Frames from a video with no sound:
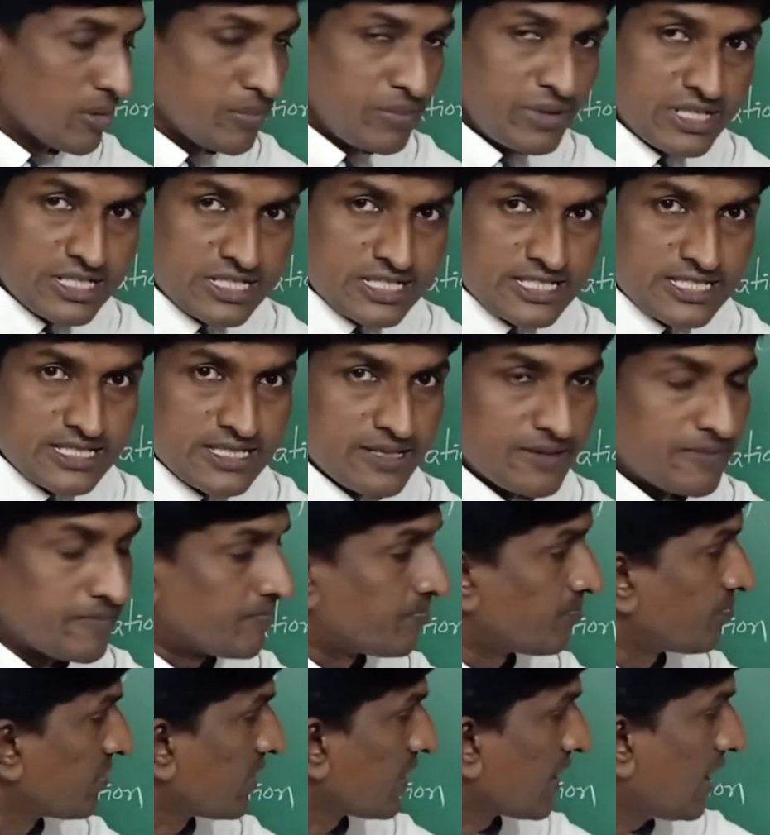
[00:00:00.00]
orbits
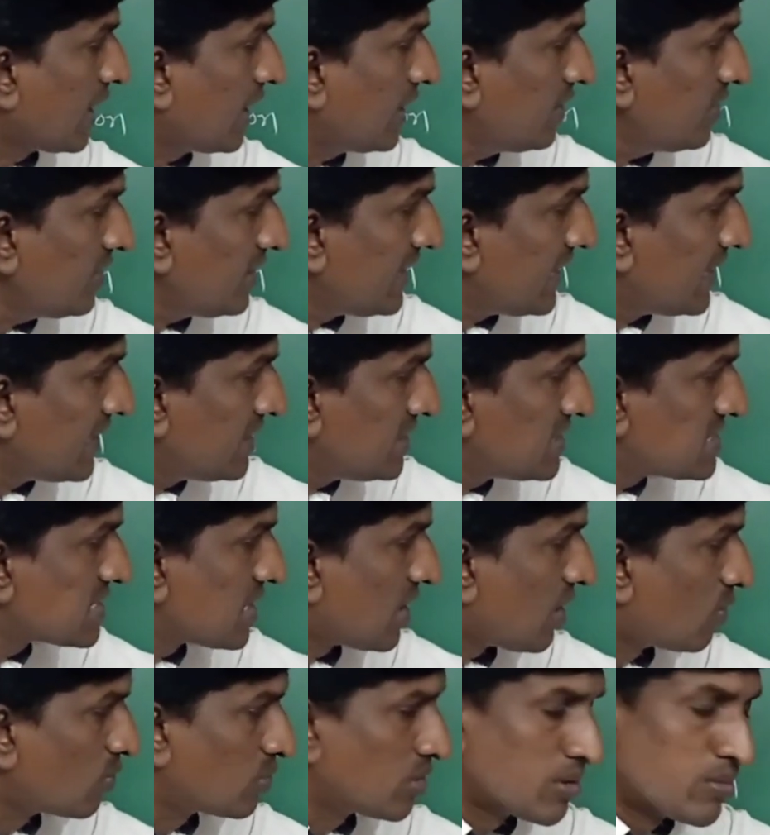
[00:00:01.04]
and N is the
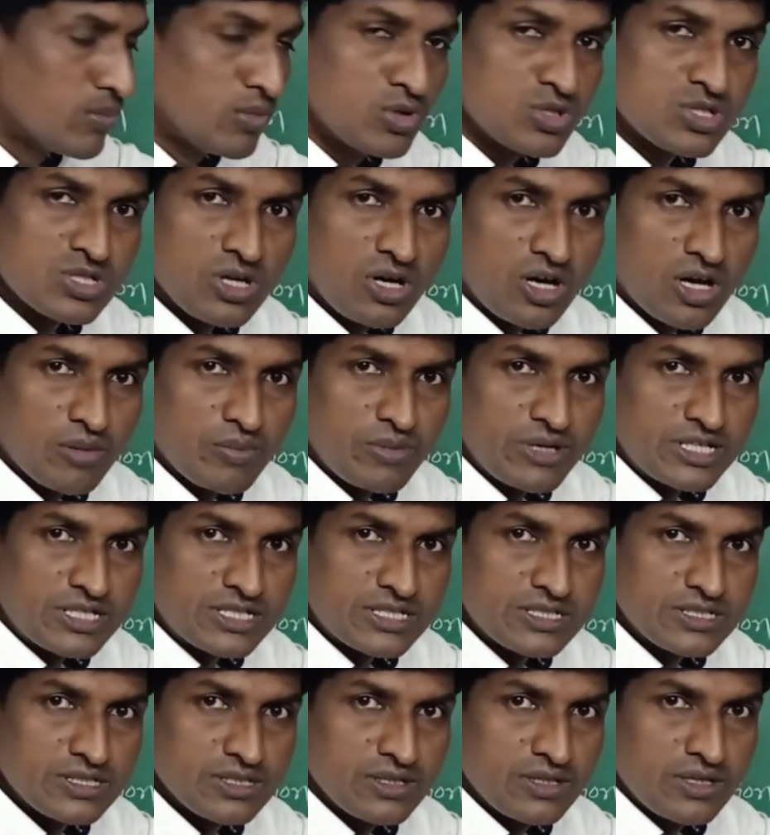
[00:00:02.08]
outermost orbit.
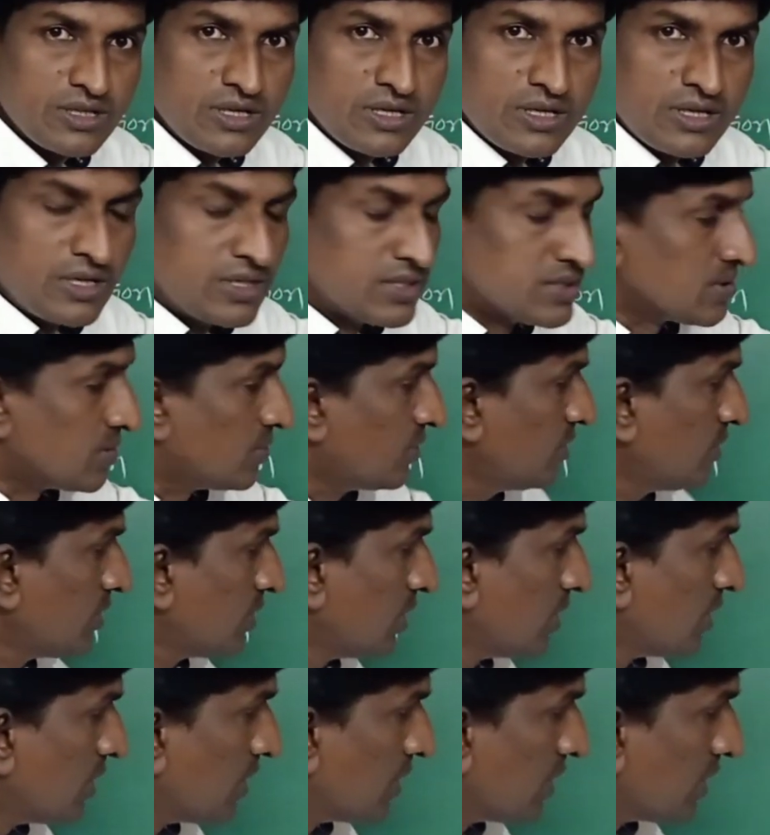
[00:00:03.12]
So
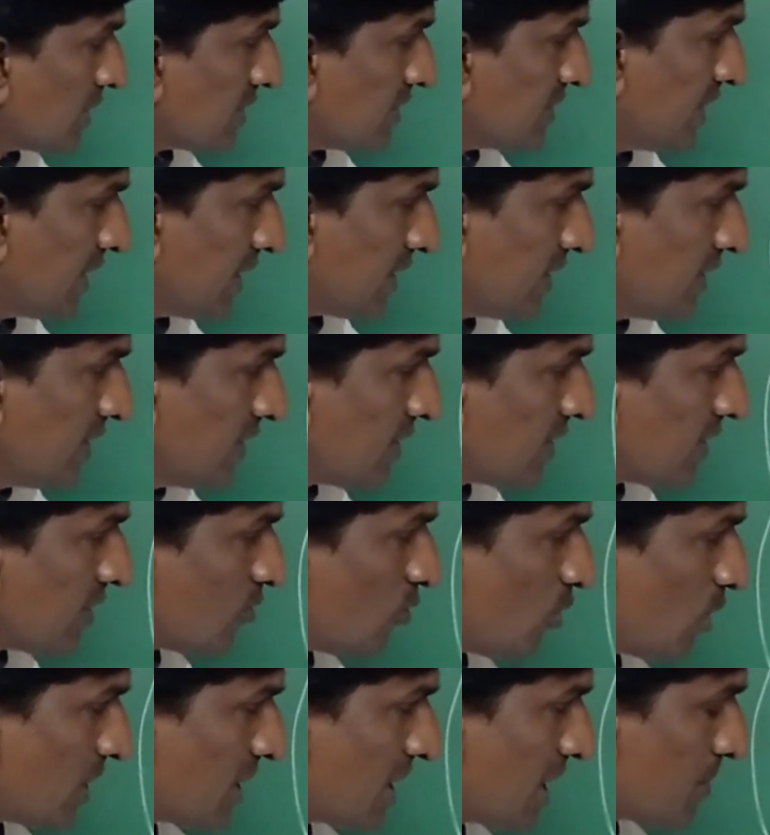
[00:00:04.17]
then
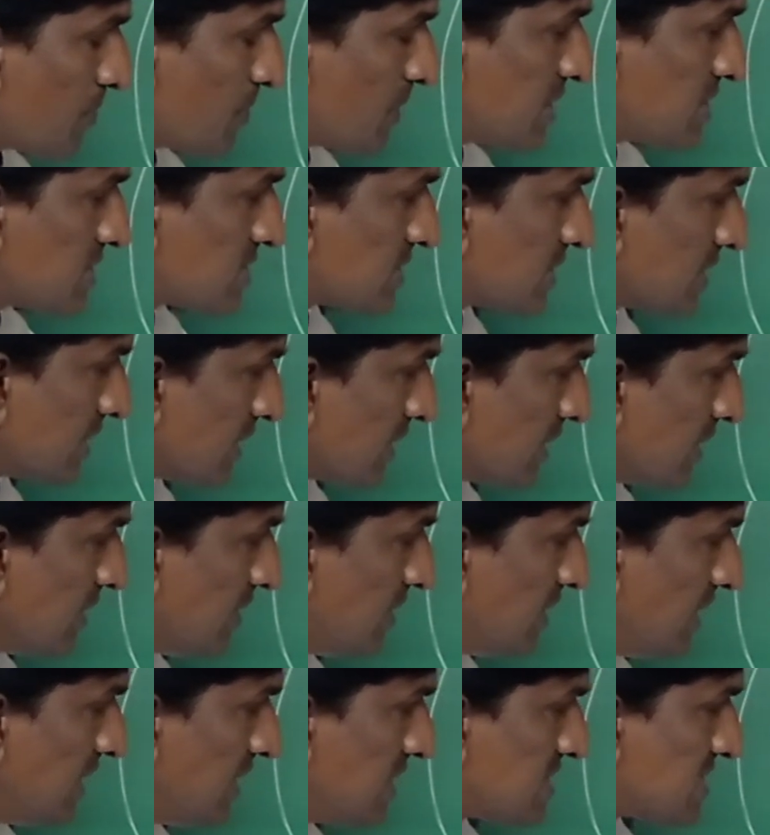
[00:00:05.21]
what happens?
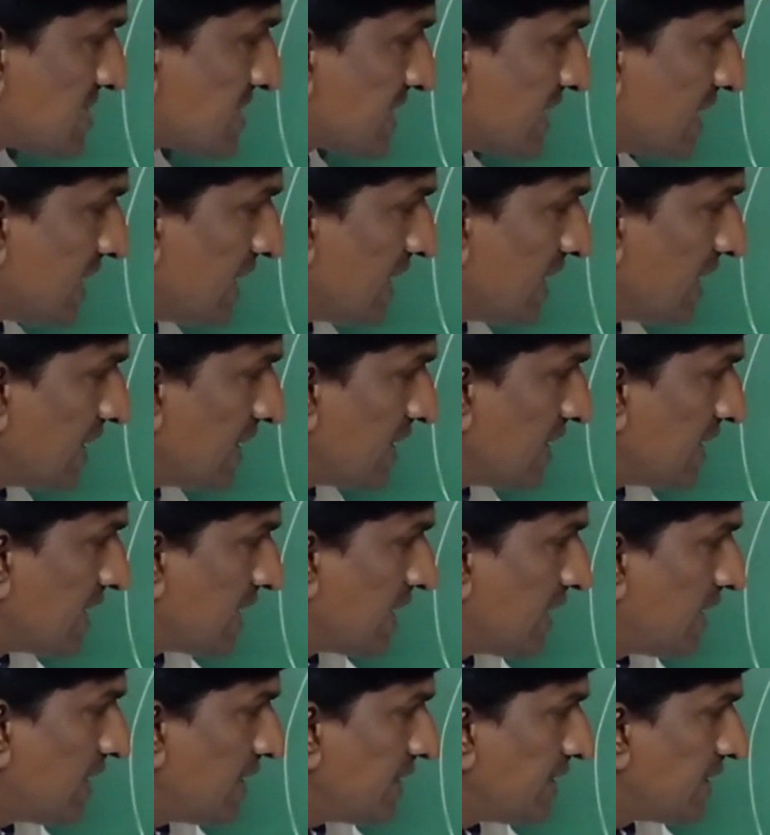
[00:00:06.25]
These K,
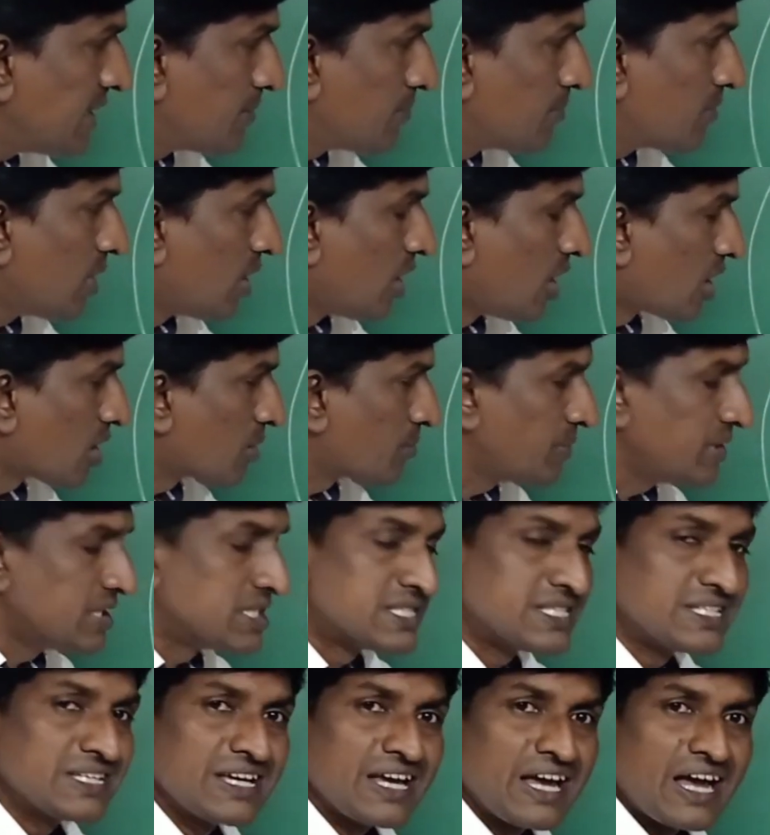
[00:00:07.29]
L, M
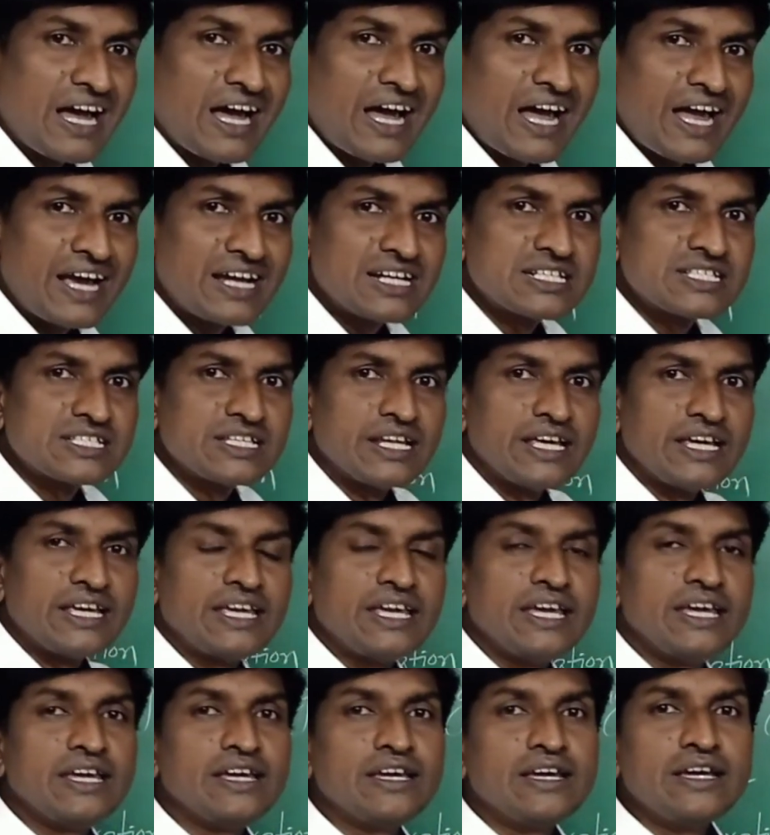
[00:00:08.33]
orbits acts like
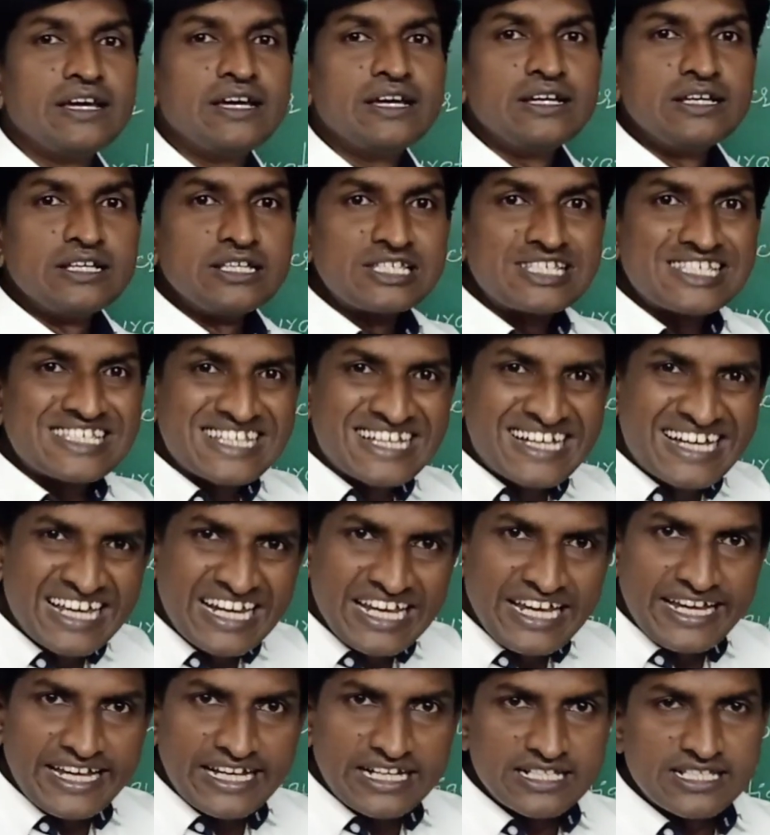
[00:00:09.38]
a
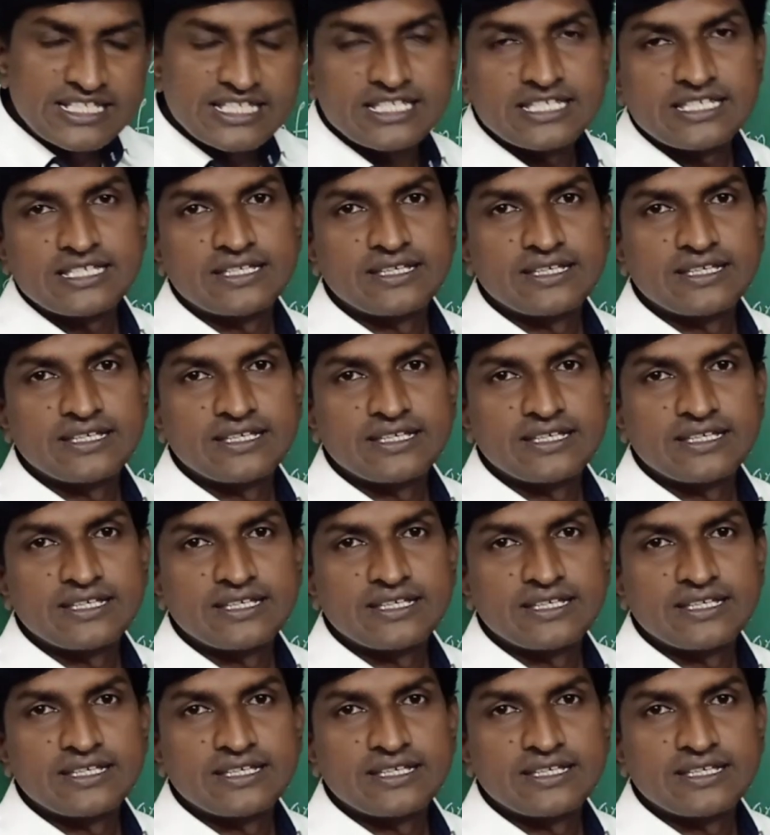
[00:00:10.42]
screens